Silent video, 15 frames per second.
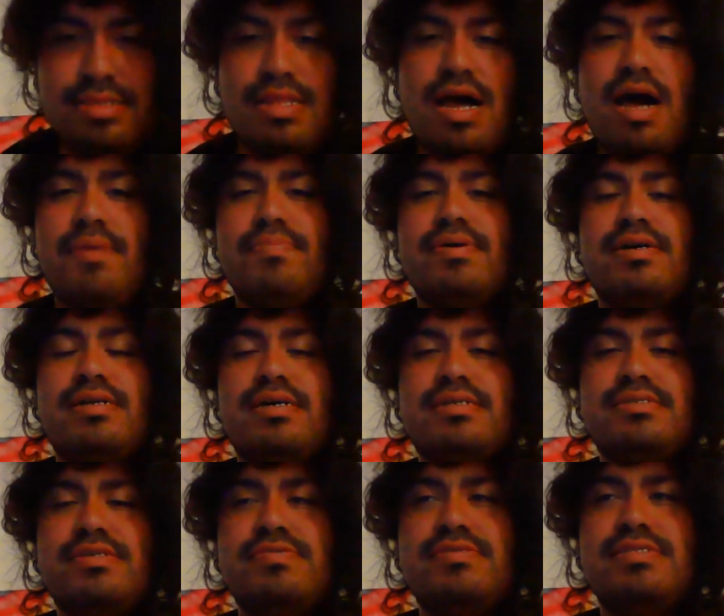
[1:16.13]
but
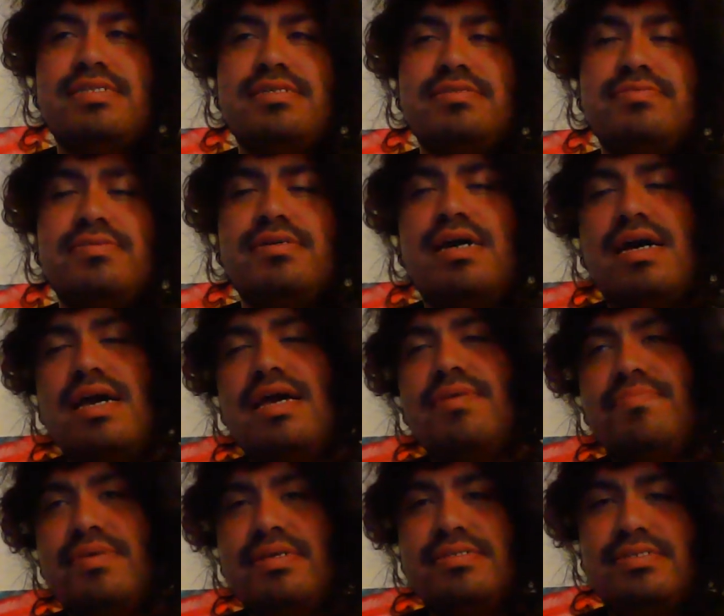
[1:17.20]
seriously, well, I
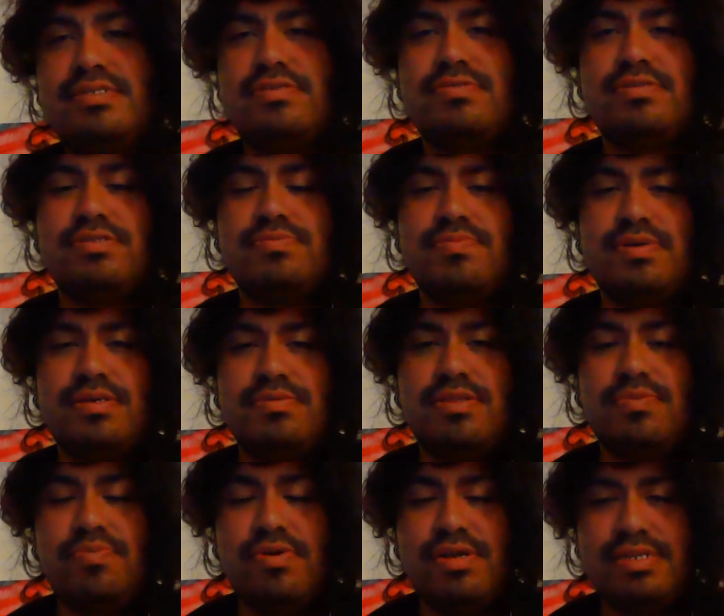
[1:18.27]
am being serious, but
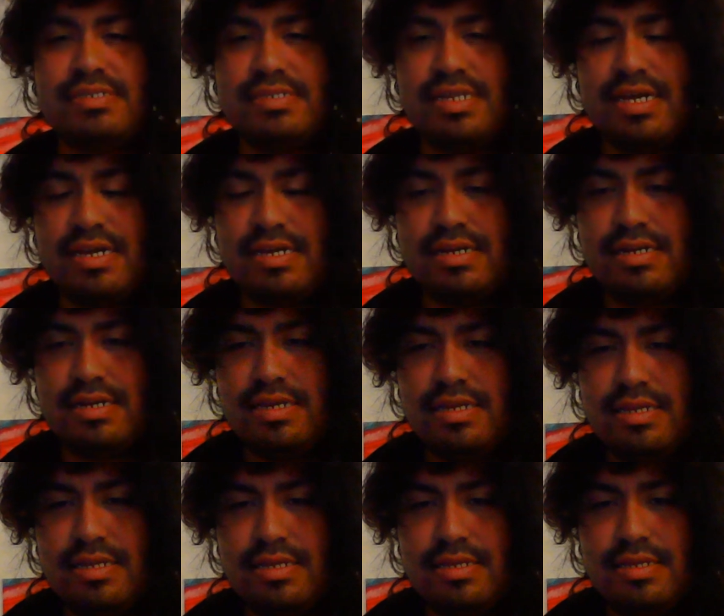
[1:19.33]
the point is that
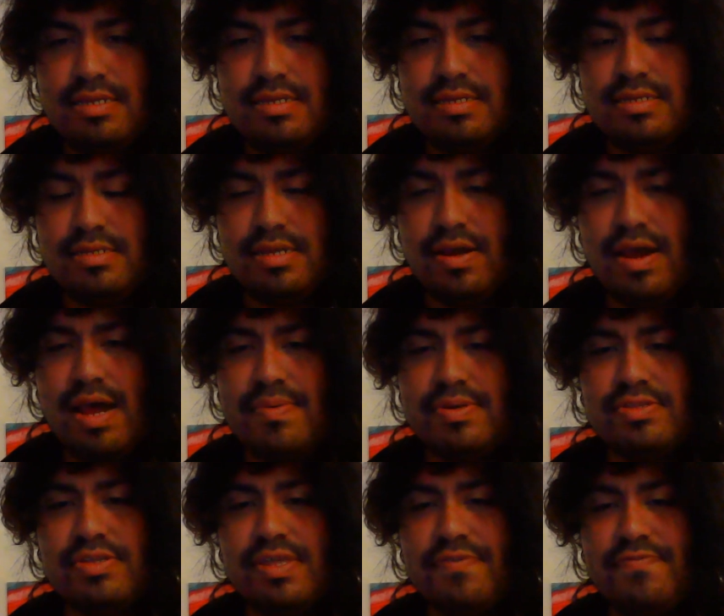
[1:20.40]
I'm
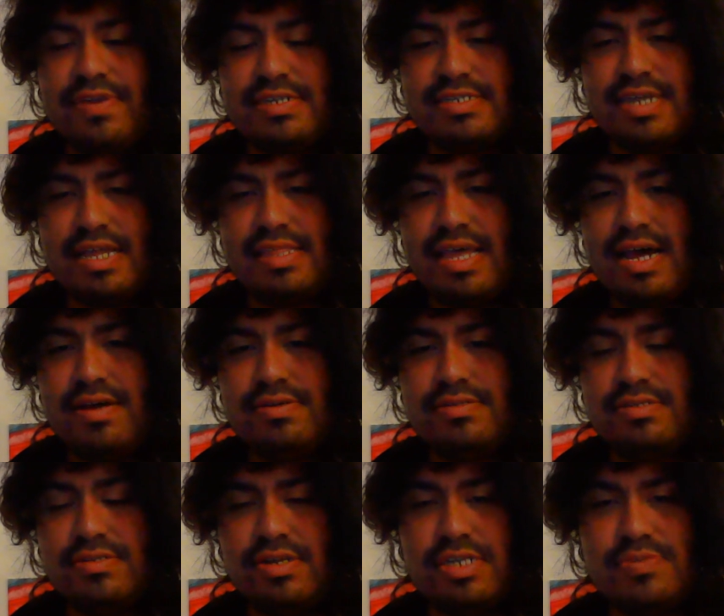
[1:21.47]
gonna do the freestyle now.
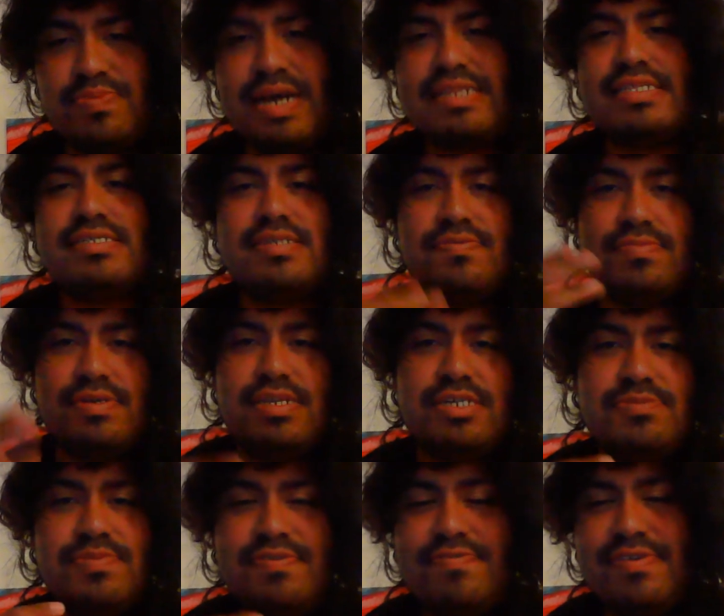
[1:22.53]
So just practice on,
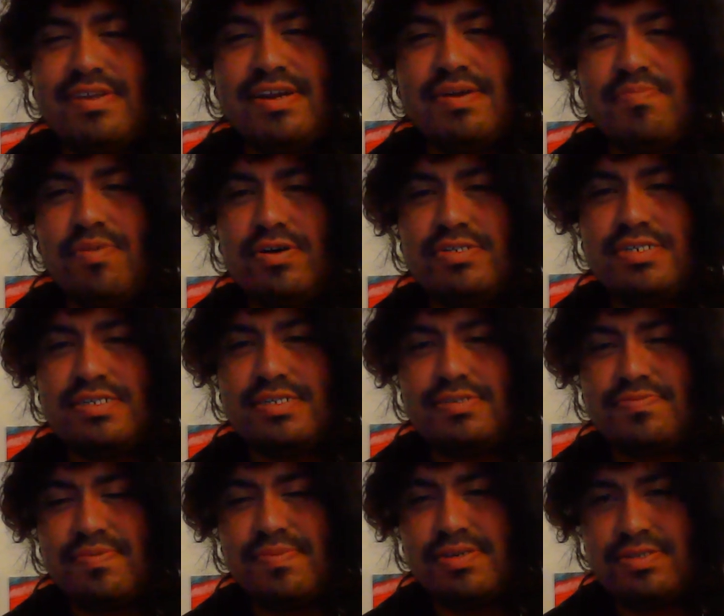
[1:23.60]
just speak from your emotions,
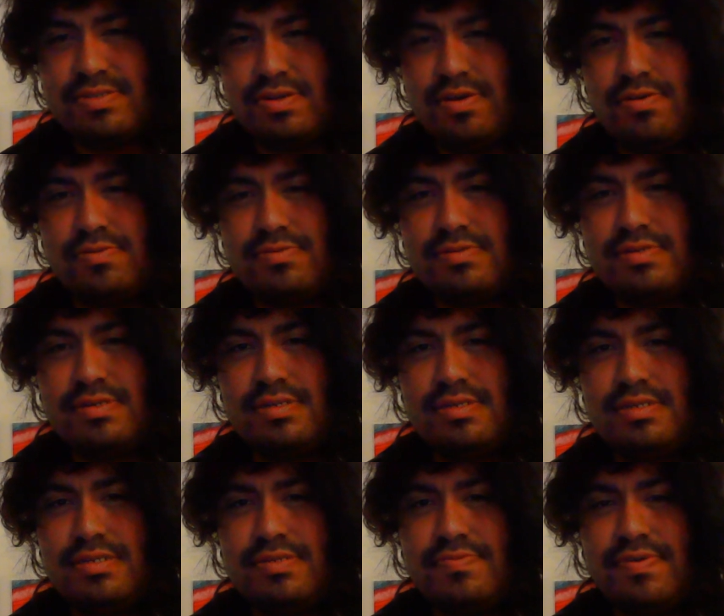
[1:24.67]
from your soul,
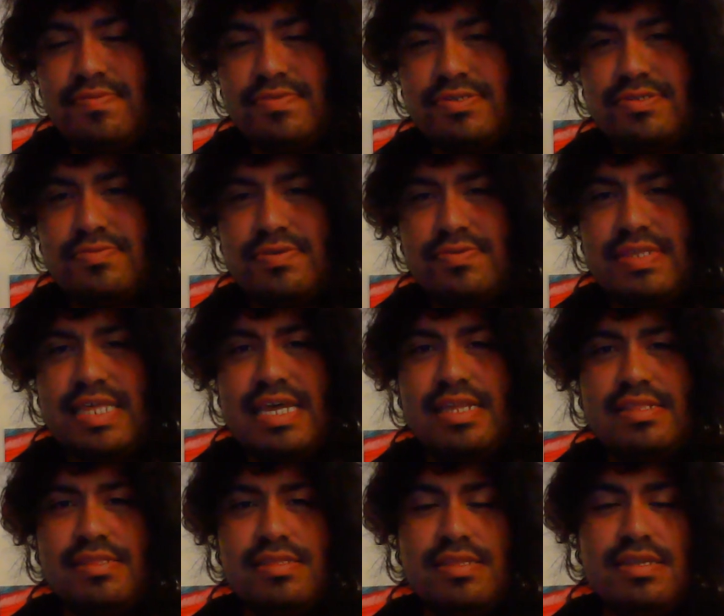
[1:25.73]
from what's
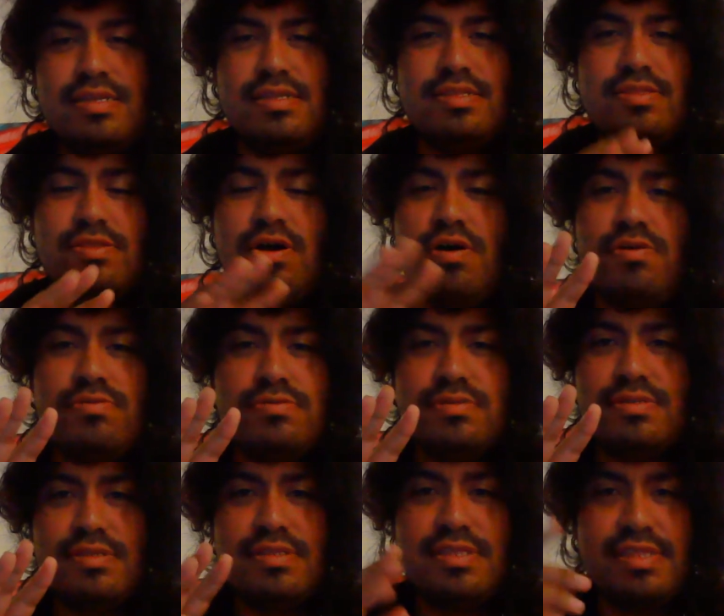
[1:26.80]
within.
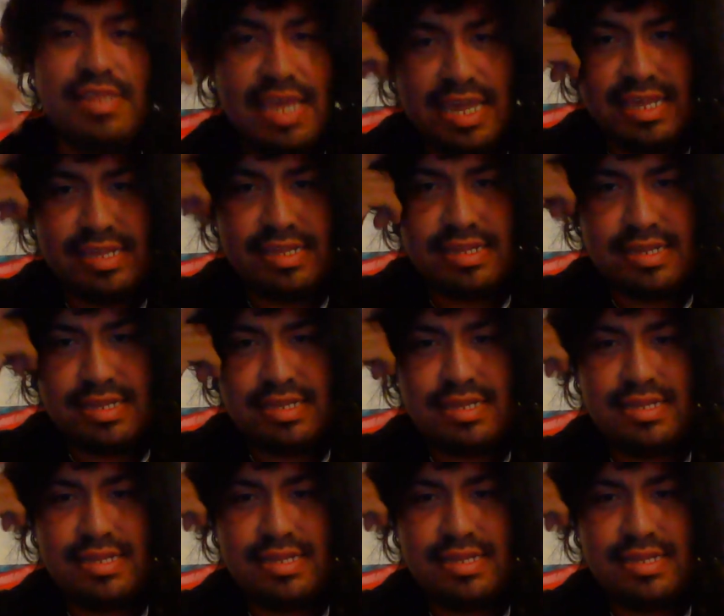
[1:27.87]
Don't think,